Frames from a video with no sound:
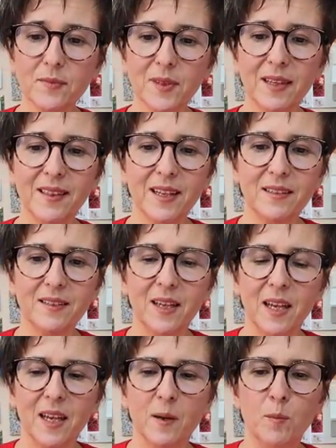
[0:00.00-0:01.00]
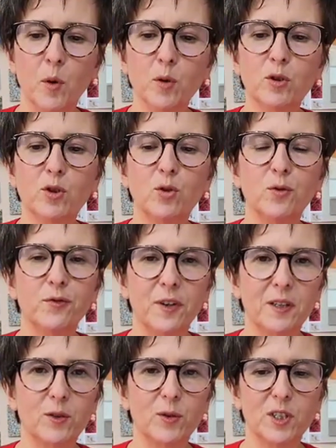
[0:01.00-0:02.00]
that most shoe
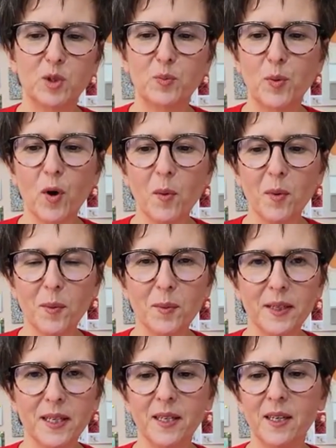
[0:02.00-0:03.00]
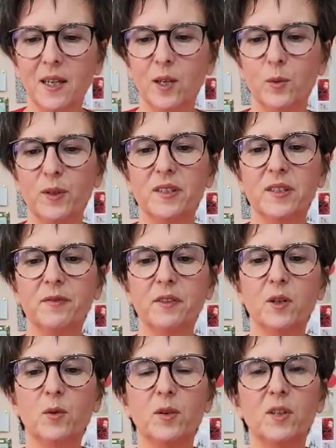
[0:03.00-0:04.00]
factories probably receive
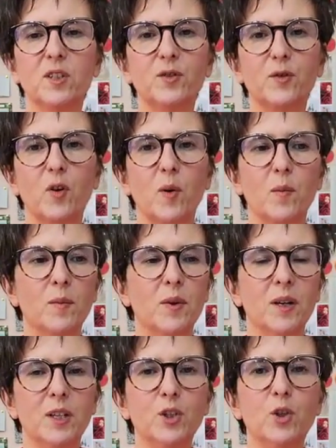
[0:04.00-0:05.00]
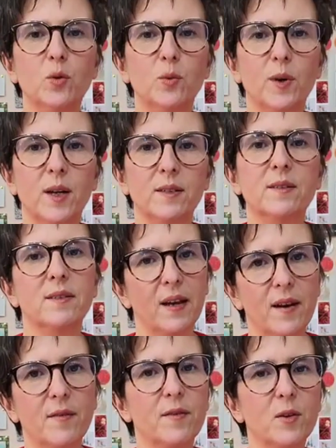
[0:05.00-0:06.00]
inquiries from new brands
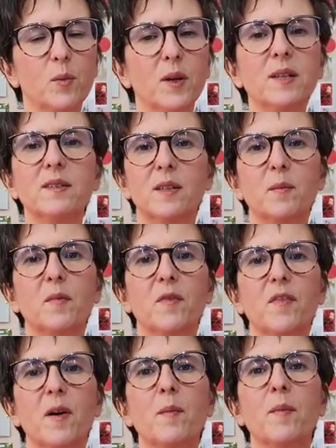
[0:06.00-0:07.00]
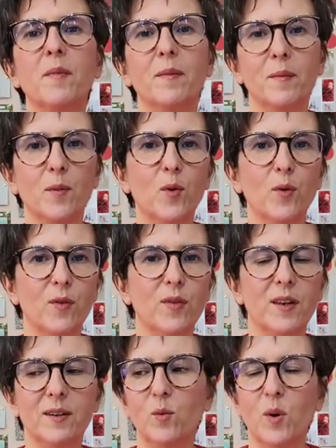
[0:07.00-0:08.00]
every week, some of them more
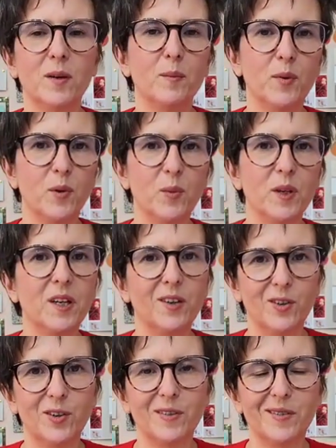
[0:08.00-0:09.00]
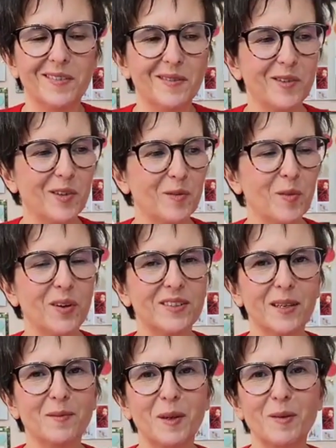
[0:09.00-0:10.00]
than one per week, or more,
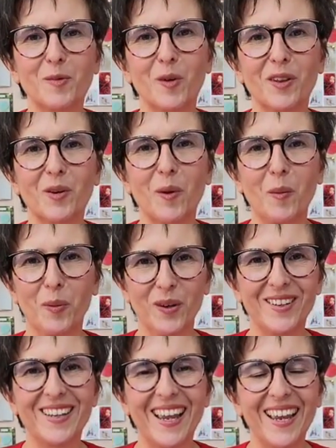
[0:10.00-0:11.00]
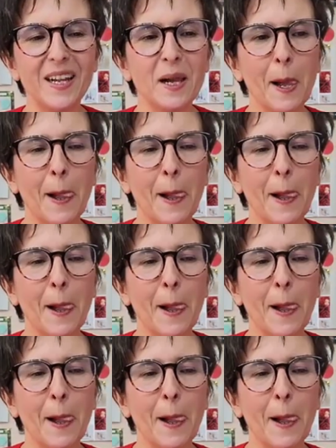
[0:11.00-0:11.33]
sometimes more than one per day.